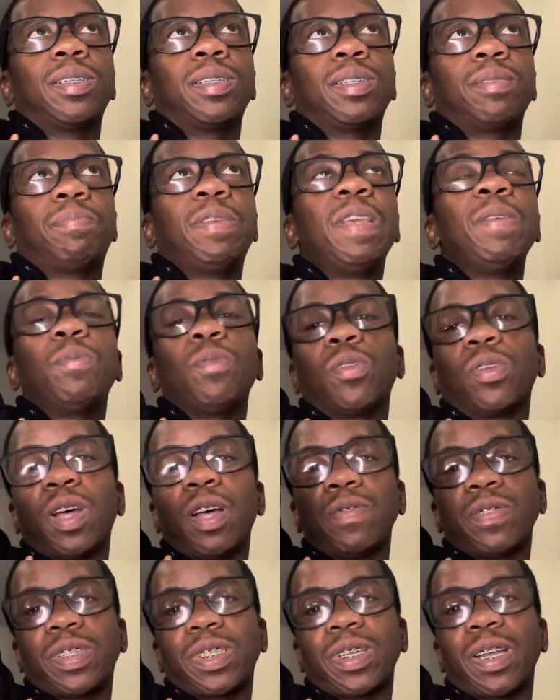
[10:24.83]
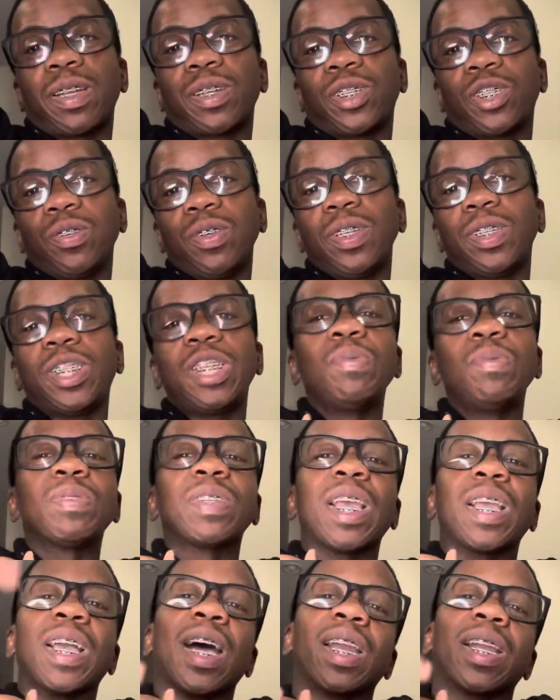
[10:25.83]
people on the other side of the street. She was
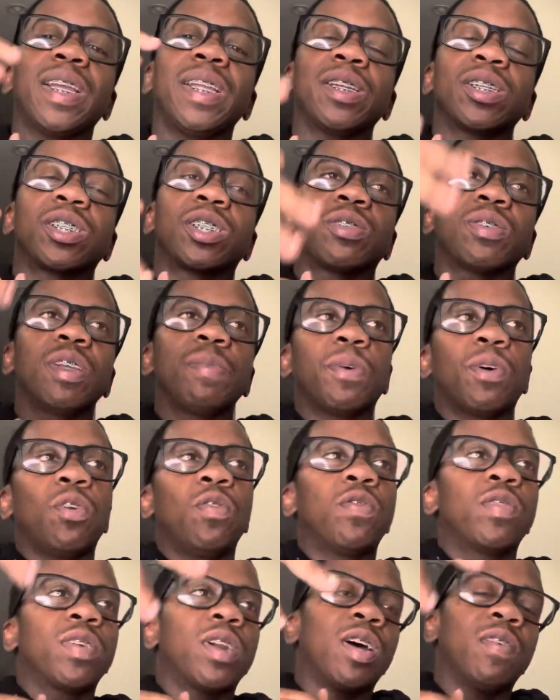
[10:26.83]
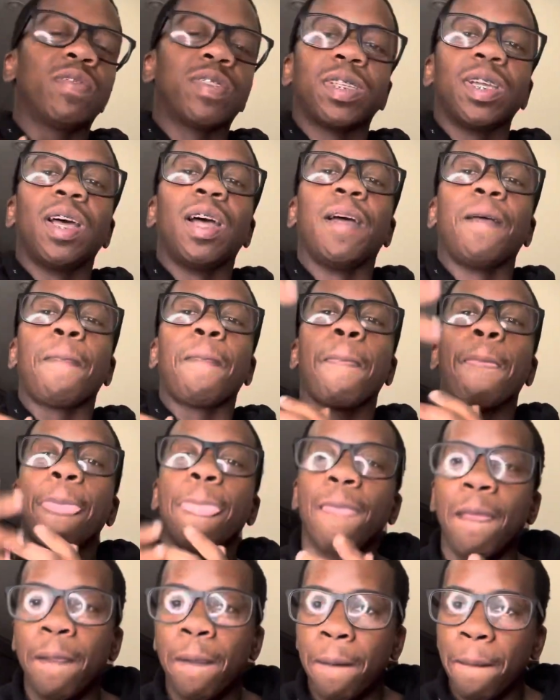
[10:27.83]
like kind of in the street, but over the other side.
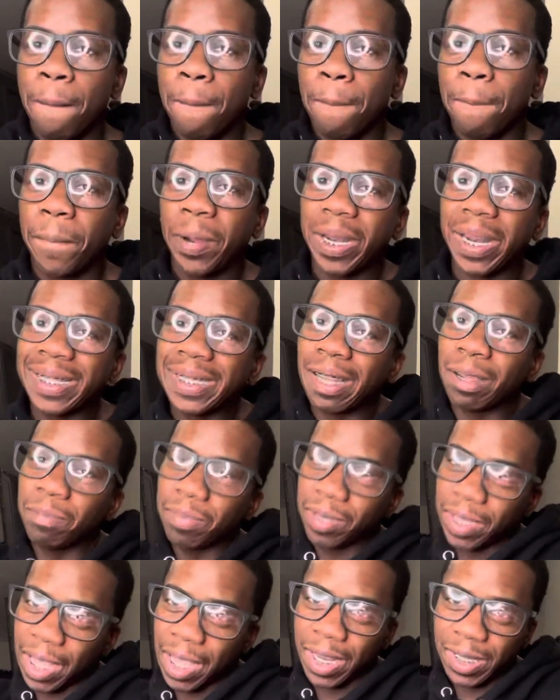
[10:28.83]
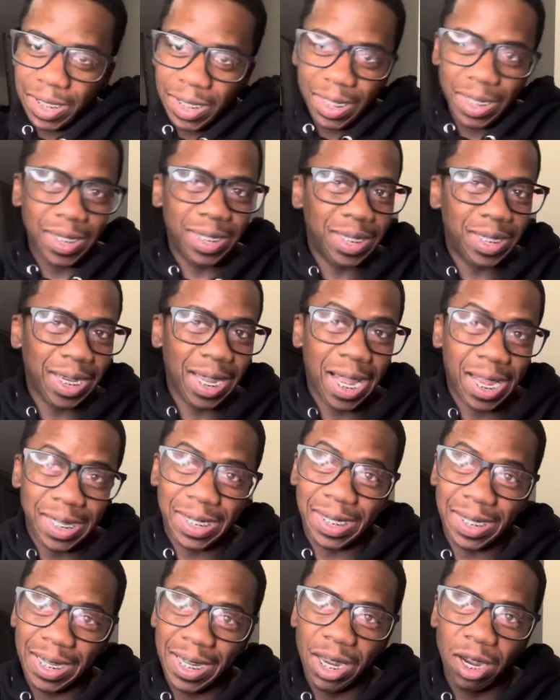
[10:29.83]
But as I'm dancing and shit, I
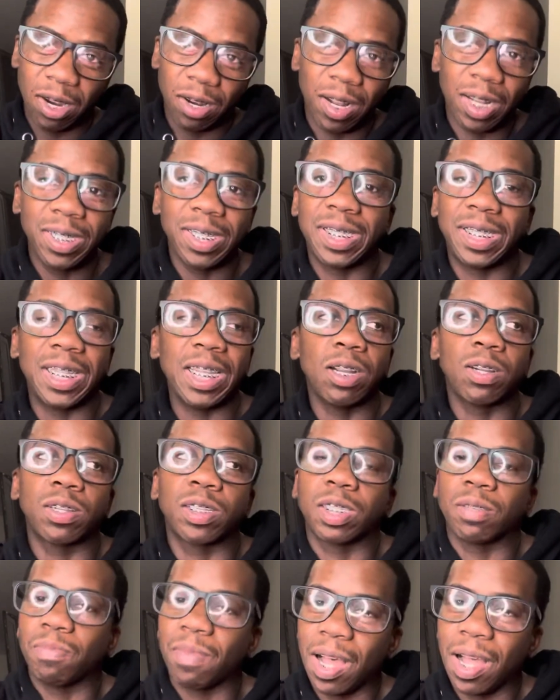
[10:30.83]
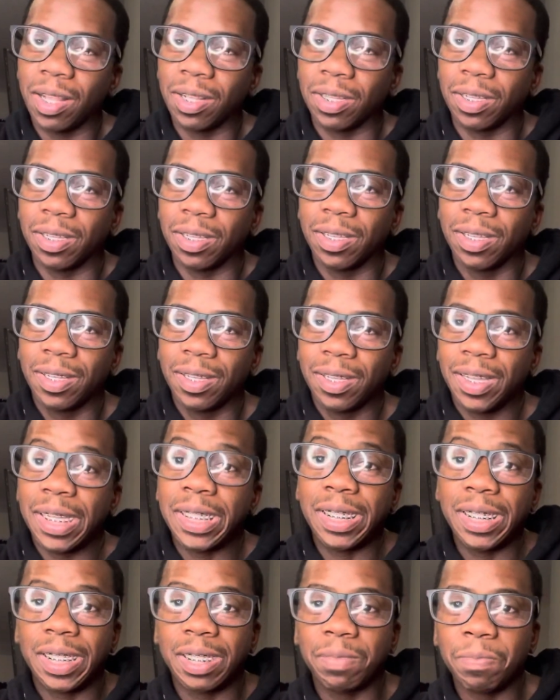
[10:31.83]
see her. I just see her smiling, and
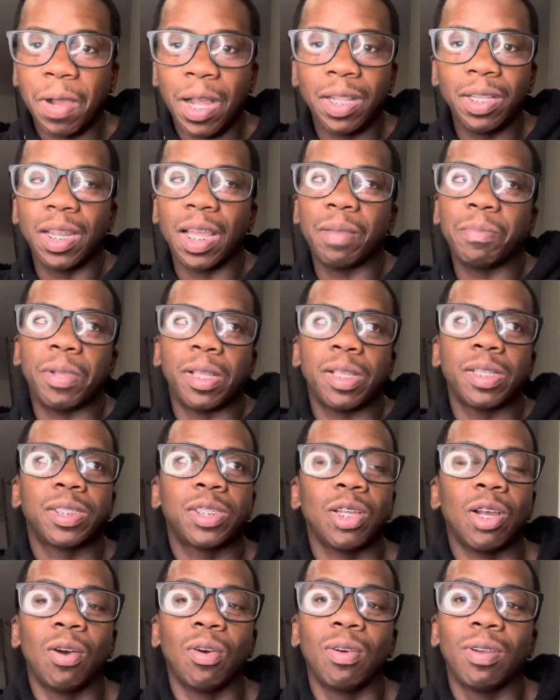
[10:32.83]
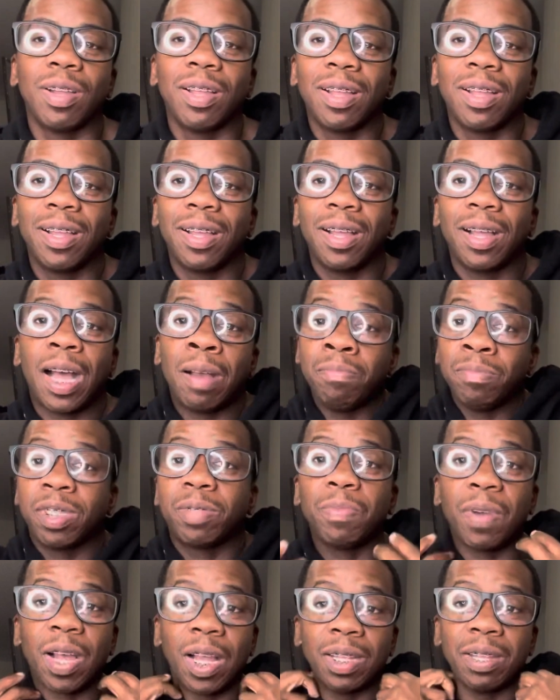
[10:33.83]
she's smiling at me. So I'm
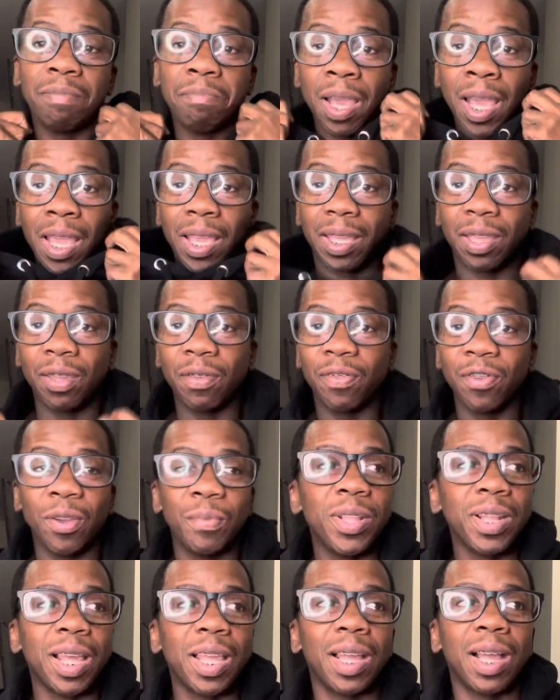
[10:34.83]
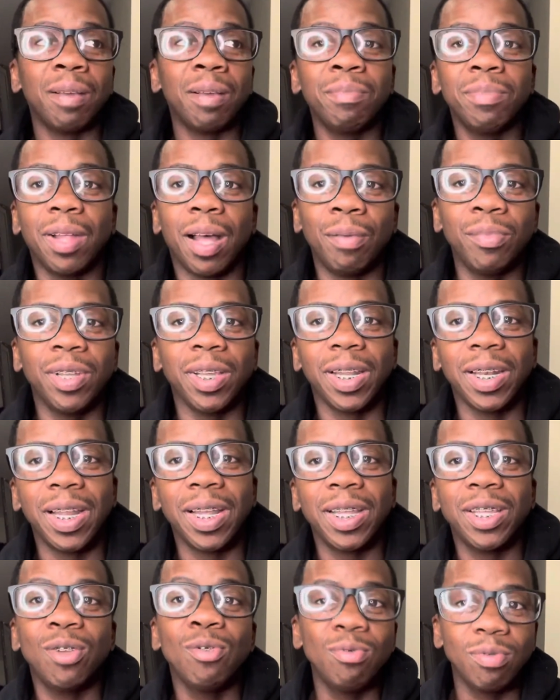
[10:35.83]
smiling back. You feel me? Like I'm looking
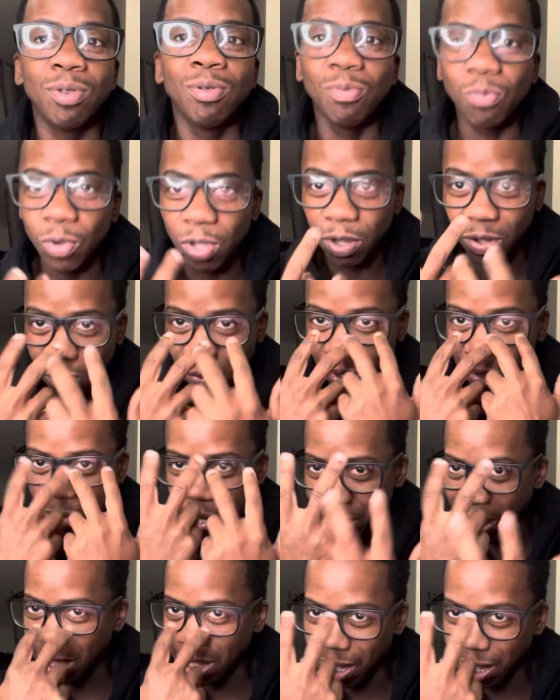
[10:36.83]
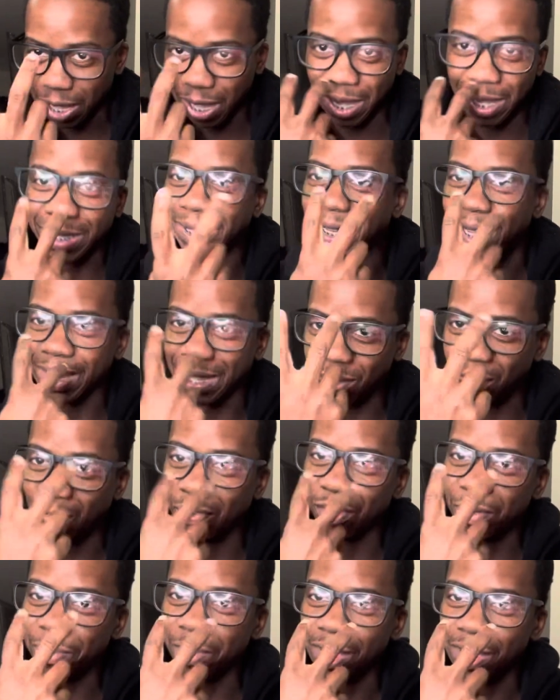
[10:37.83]
at you. We make eye contact. You
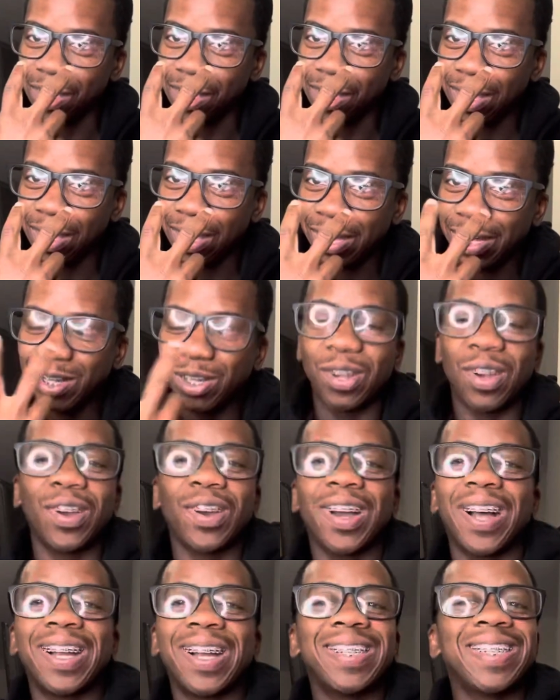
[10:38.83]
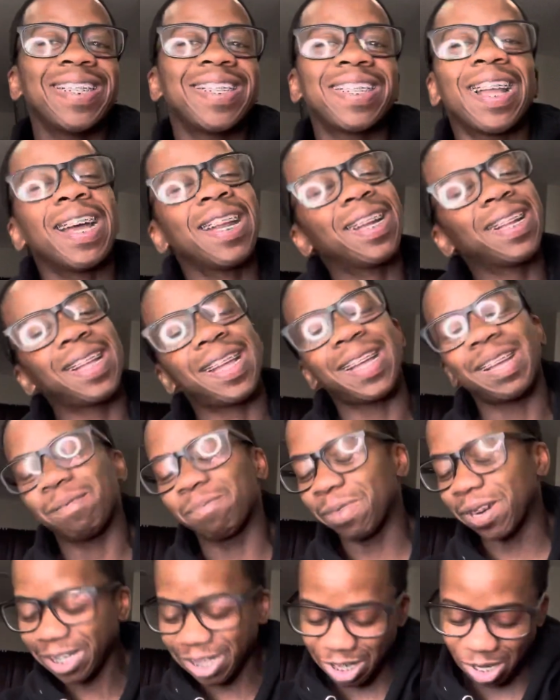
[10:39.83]
feel me? So I just kind of like
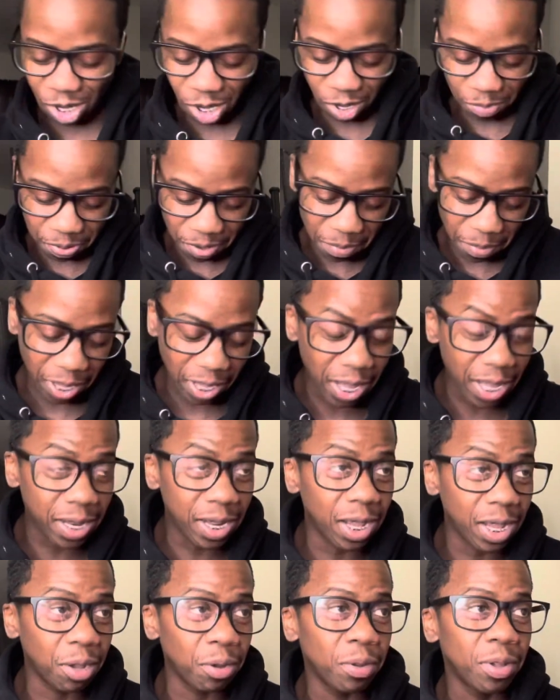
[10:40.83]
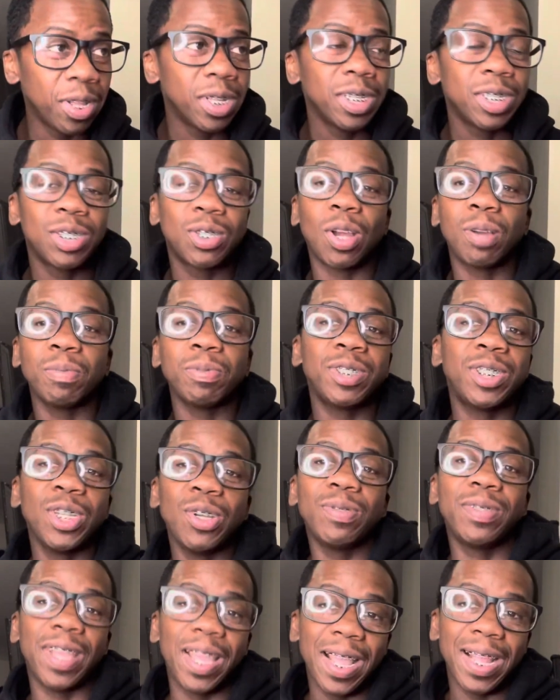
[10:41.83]
brush it off, put my head down. So I'm
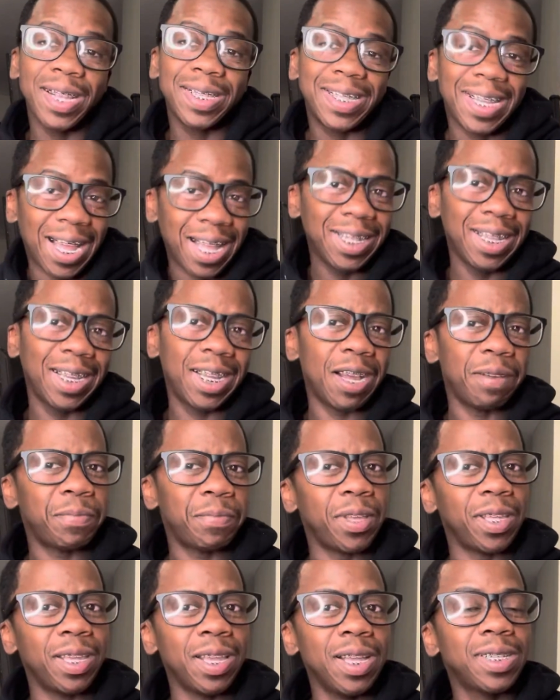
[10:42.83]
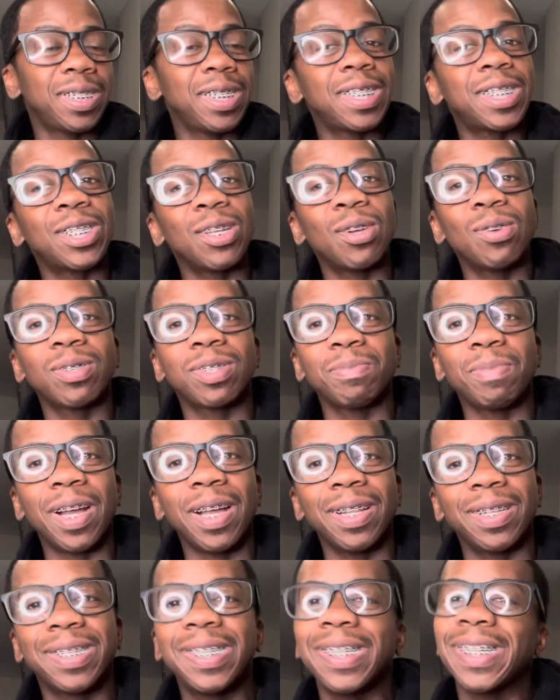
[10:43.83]
still dancing. I look up again. She's still
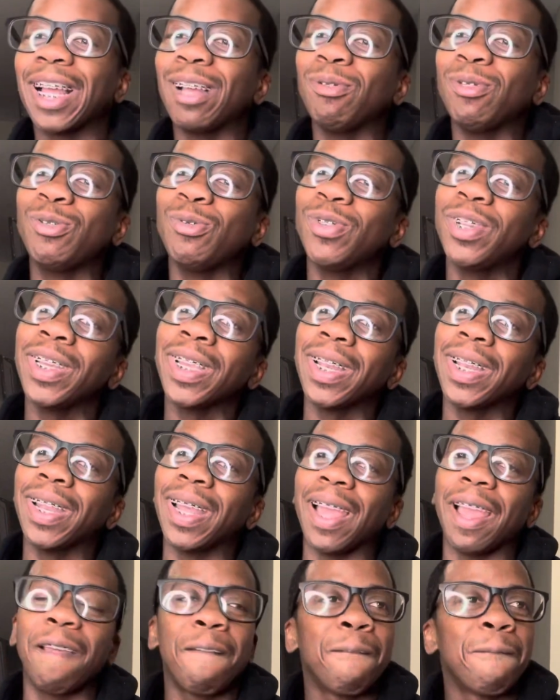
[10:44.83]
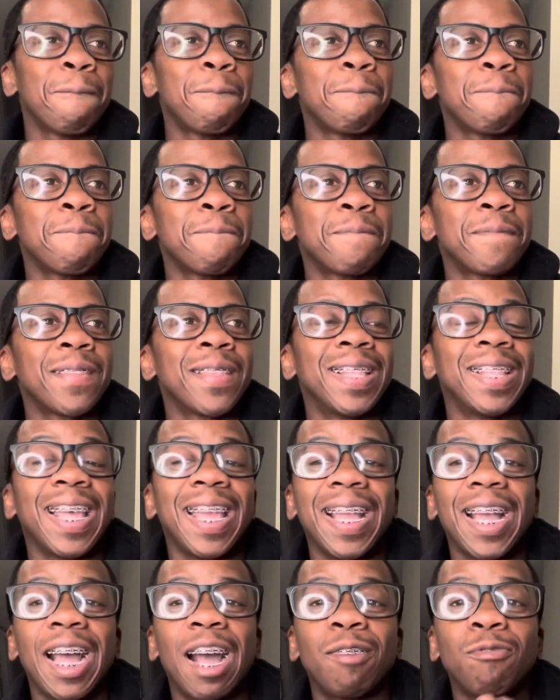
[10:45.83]
smiling. She like, what you looking at?
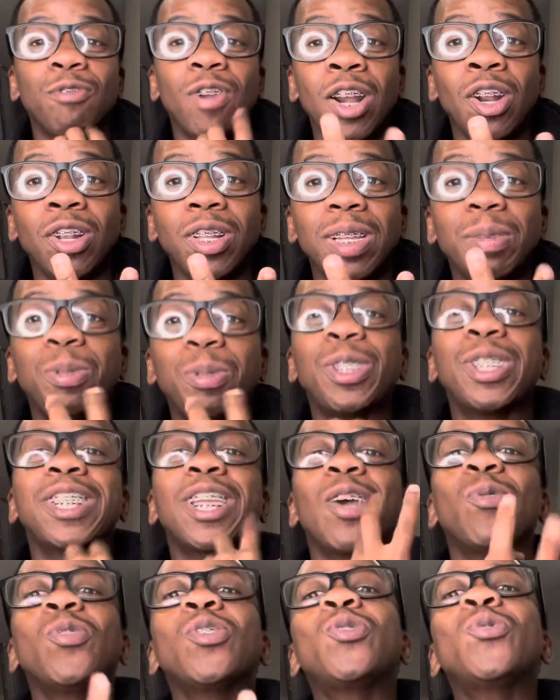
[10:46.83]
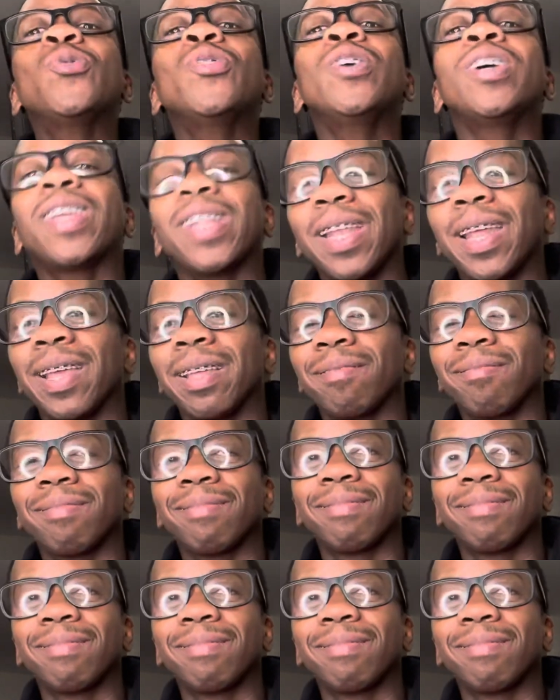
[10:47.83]
Like, I read her lips. She said, what you looking at?